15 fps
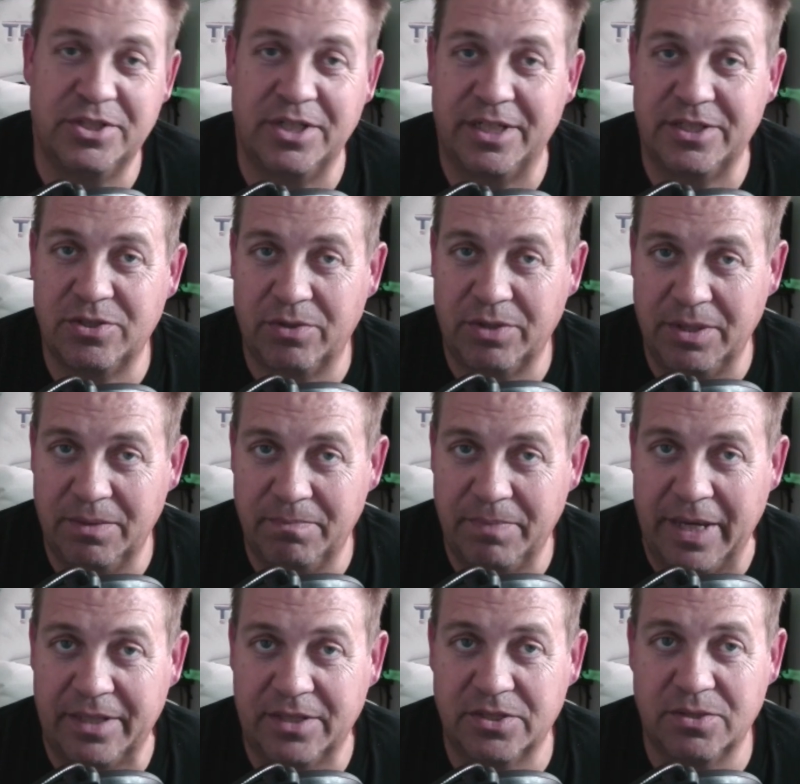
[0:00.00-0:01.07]
and I start getting
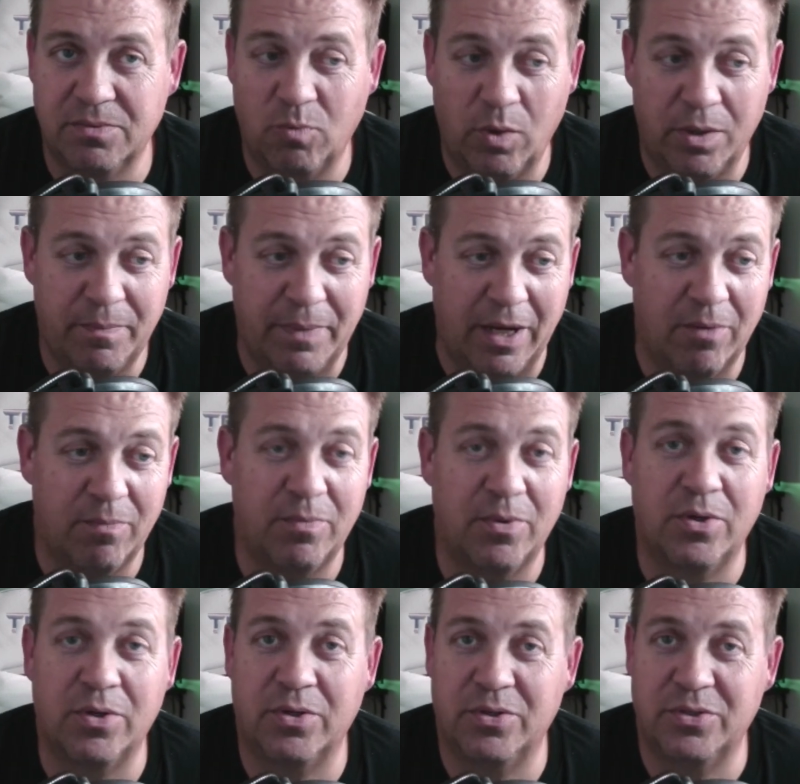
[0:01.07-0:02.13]
back to some 1-pound
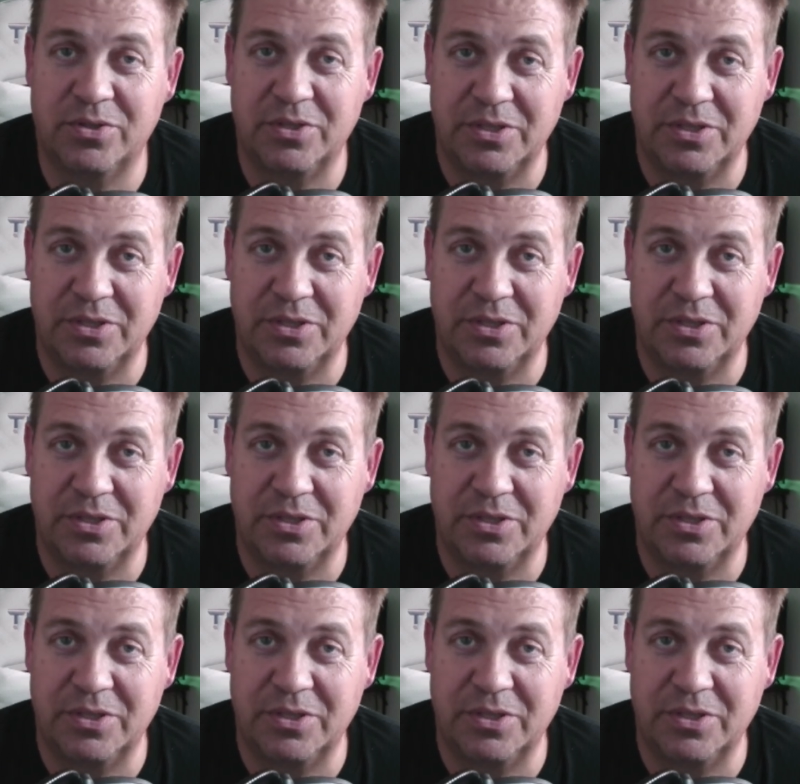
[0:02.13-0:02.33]
burgers